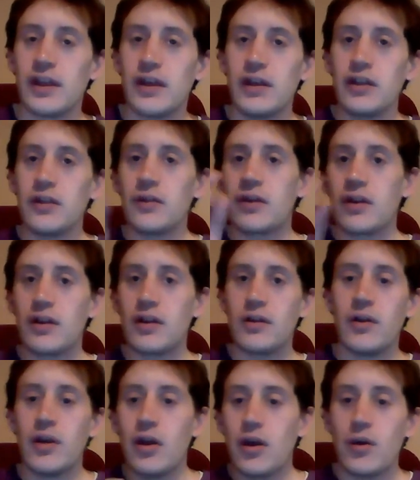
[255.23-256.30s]
You can
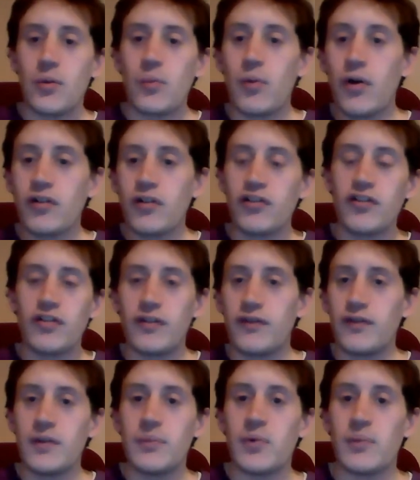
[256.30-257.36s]
watch the
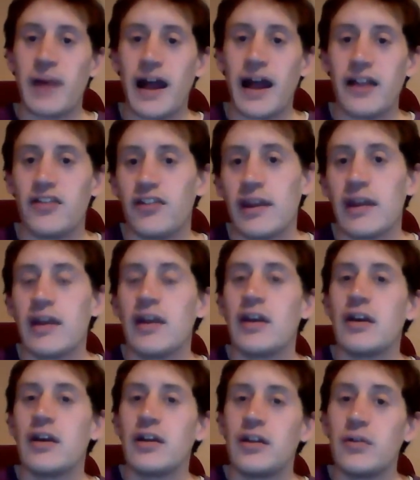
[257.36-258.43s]
football match.
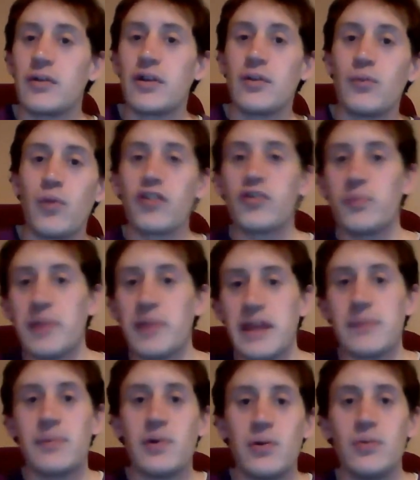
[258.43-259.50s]
You can watch
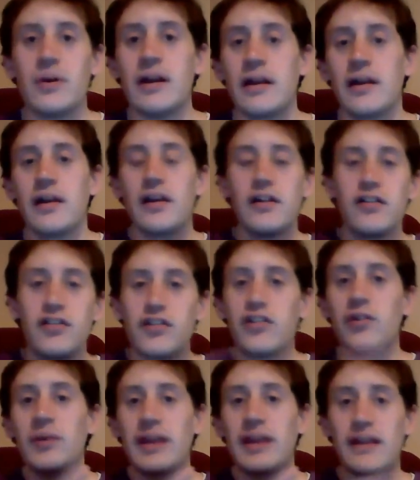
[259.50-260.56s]
people
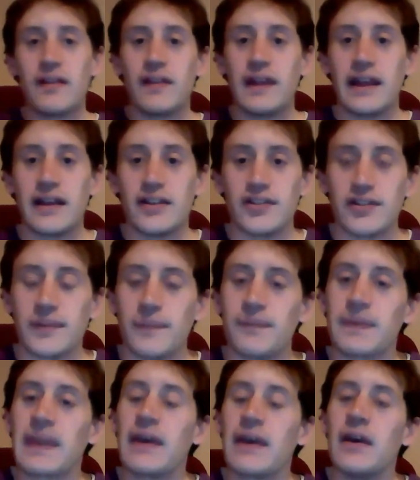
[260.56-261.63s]
doing things.
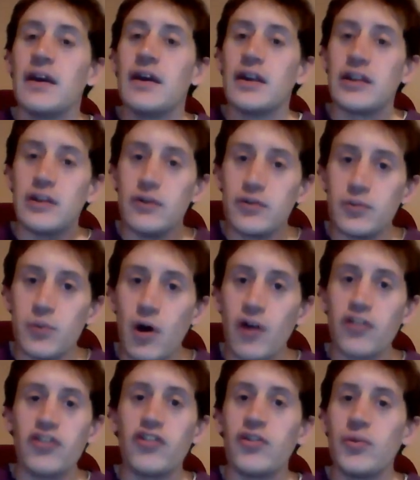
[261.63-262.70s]
Use
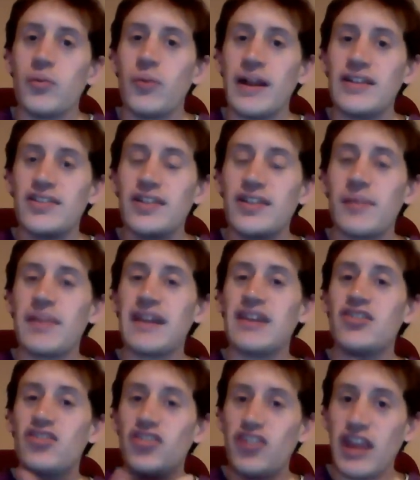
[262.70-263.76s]
watch when something
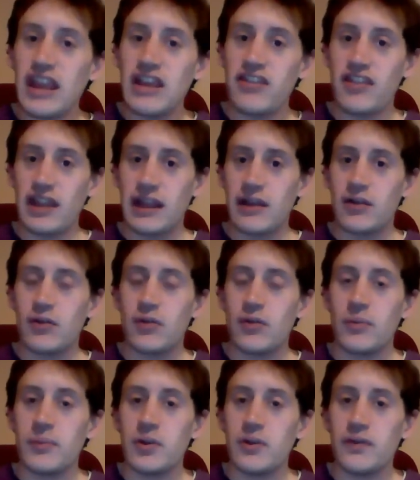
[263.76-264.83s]
is changing or
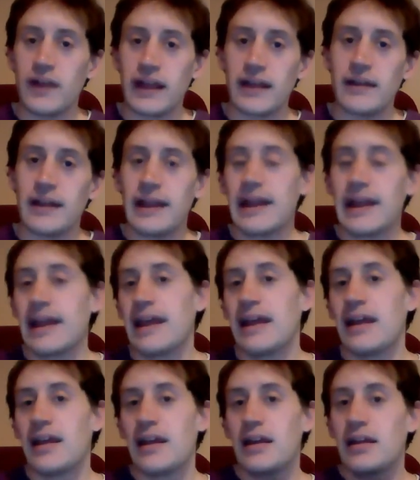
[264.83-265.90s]
moving,
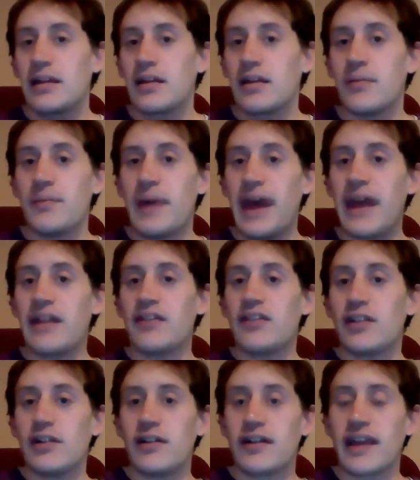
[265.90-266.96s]
compared to
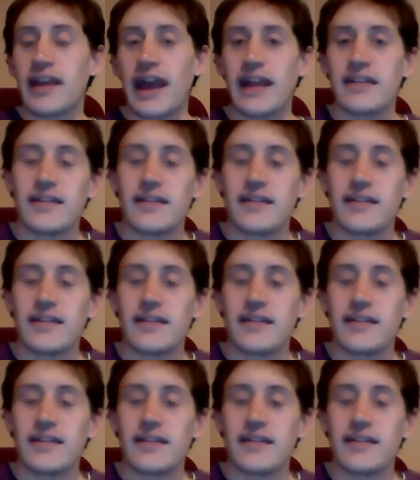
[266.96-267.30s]
look at.